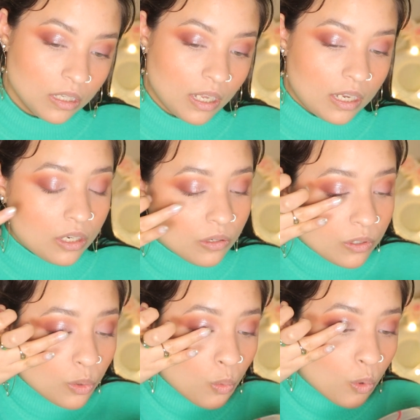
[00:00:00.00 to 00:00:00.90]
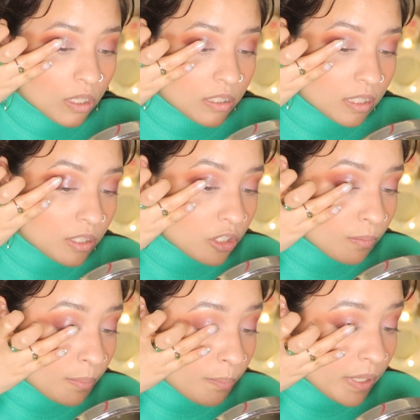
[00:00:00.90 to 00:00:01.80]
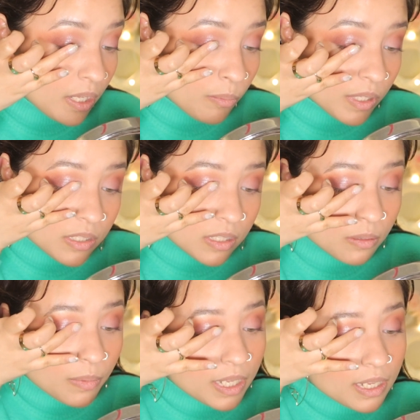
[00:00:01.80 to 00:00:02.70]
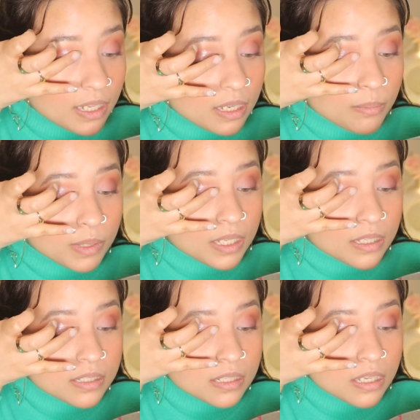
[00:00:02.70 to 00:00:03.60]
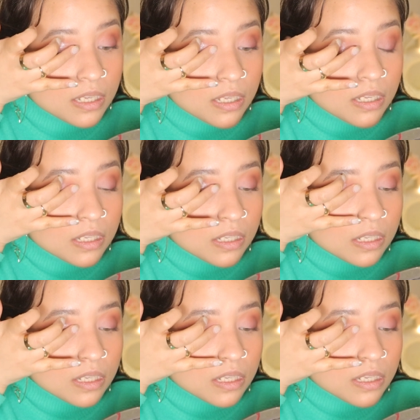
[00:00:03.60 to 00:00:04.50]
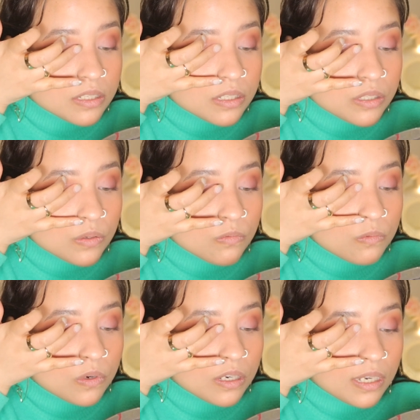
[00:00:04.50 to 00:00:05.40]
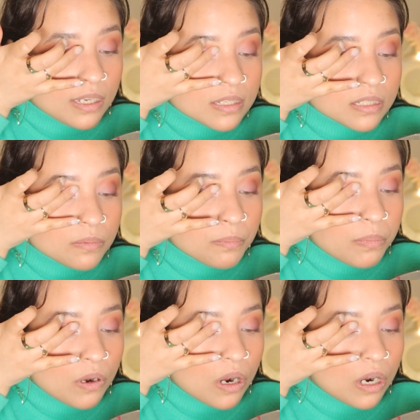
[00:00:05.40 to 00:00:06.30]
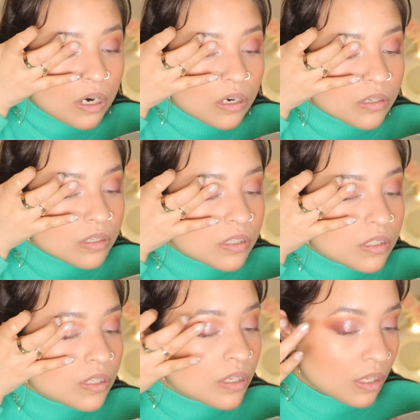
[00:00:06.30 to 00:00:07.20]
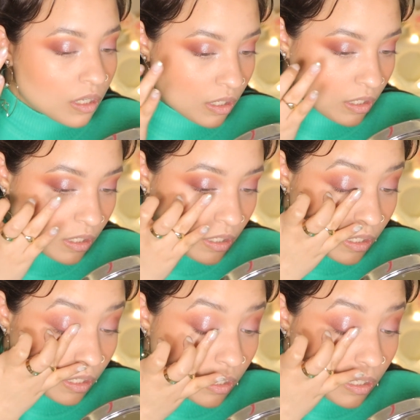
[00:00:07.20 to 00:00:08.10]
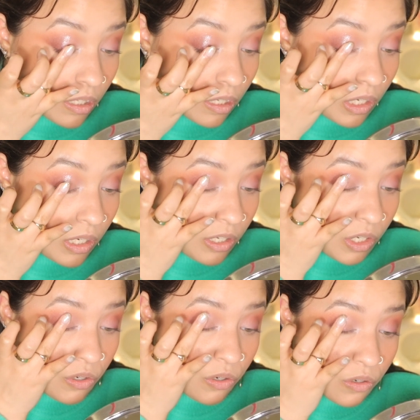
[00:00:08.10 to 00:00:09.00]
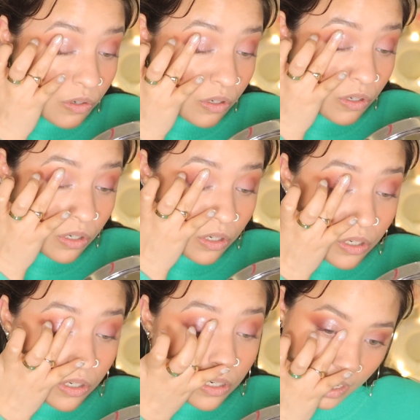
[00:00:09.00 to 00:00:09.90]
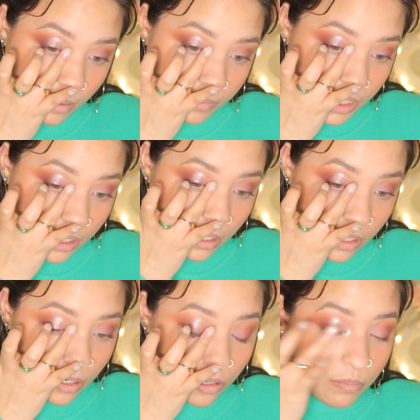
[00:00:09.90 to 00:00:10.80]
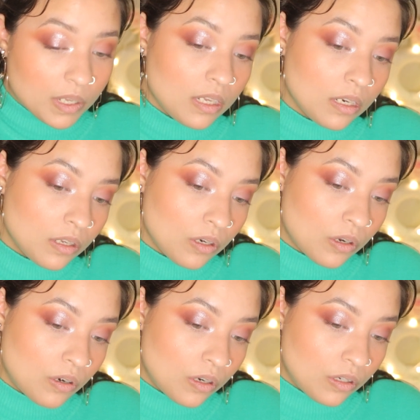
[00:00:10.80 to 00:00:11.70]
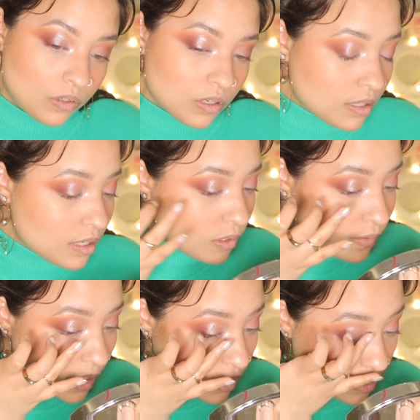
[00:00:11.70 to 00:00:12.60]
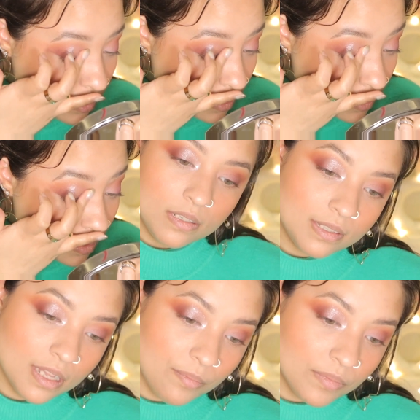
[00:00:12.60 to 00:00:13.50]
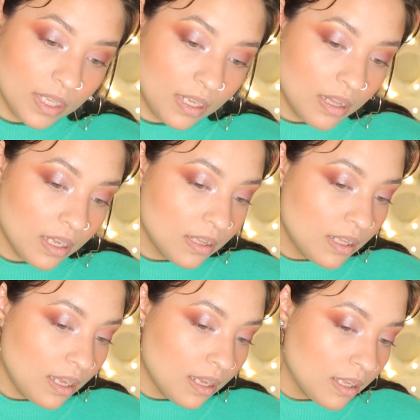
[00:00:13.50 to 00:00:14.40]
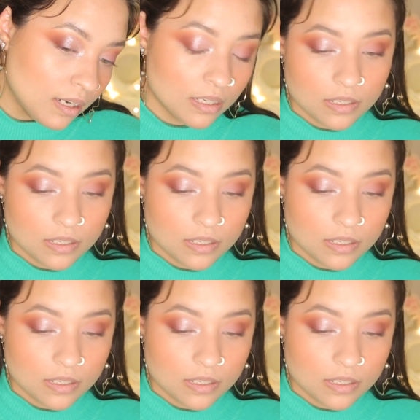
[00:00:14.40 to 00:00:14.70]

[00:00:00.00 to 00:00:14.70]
I don't want it to be pigmented by any means. I just want like a sparse glitter. And I'm taking it on my inner corners as well. Something like that.